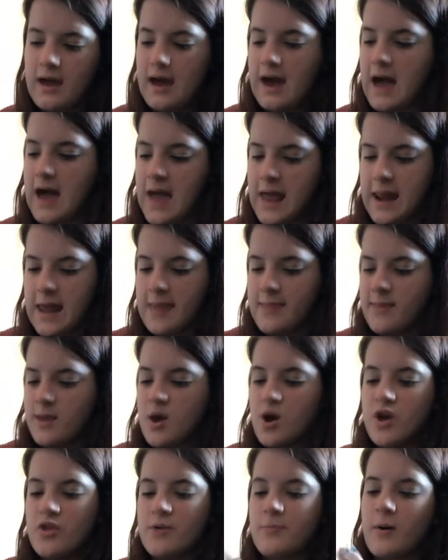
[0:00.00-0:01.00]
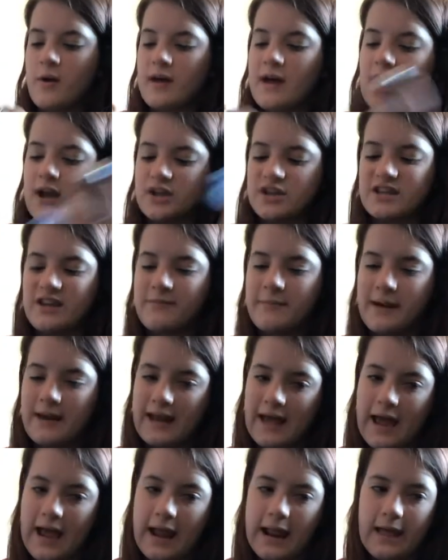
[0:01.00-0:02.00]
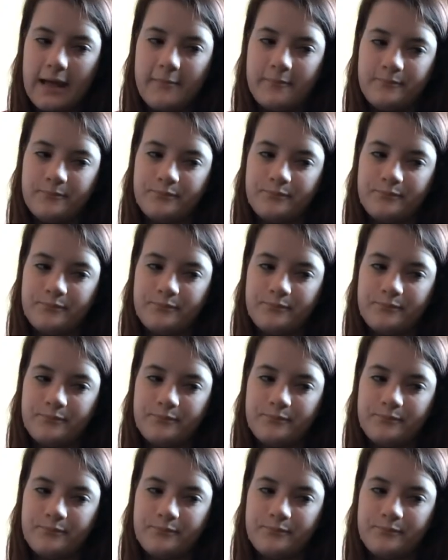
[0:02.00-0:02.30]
And in the other pocket, I just have my inhaler,